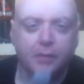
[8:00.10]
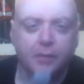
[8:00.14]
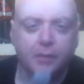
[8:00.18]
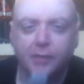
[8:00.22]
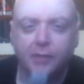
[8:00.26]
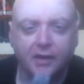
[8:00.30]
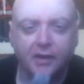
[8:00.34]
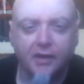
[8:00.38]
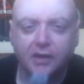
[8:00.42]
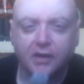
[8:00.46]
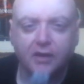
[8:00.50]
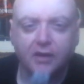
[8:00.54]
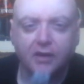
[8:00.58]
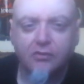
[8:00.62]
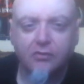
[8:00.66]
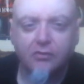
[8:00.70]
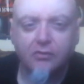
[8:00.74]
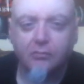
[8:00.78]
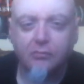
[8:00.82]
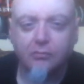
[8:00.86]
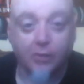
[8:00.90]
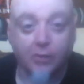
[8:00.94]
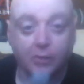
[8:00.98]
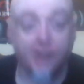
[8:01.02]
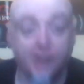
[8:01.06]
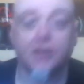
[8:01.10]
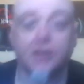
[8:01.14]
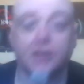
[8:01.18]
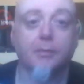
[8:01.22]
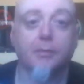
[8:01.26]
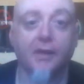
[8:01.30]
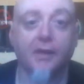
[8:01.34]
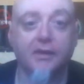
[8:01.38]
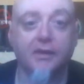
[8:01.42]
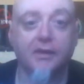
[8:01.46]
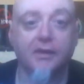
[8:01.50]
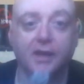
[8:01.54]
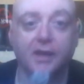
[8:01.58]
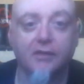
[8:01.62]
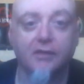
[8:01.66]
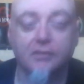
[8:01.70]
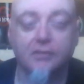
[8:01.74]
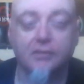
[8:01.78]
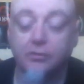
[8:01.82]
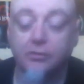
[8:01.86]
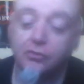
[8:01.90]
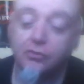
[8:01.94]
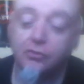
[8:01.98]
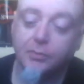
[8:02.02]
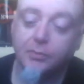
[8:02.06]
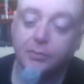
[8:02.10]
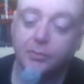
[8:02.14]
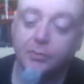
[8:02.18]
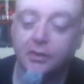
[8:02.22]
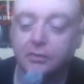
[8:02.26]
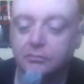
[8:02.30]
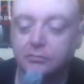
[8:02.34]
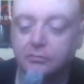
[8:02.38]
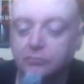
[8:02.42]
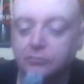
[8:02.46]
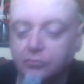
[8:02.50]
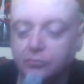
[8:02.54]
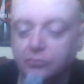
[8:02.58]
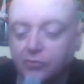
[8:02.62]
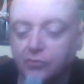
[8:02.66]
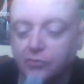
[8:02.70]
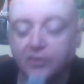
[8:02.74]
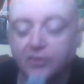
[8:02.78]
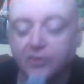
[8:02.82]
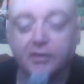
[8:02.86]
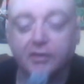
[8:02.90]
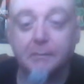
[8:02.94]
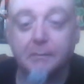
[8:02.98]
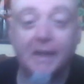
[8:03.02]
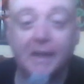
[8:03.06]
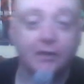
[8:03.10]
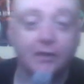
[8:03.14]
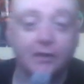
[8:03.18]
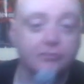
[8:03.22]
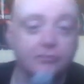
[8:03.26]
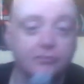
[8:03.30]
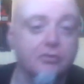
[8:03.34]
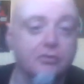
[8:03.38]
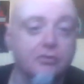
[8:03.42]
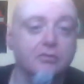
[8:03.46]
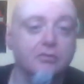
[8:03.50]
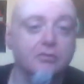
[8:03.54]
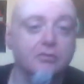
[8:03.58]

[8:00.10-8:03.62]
podcasts. I got a podcast. I used to be a wrestling manager.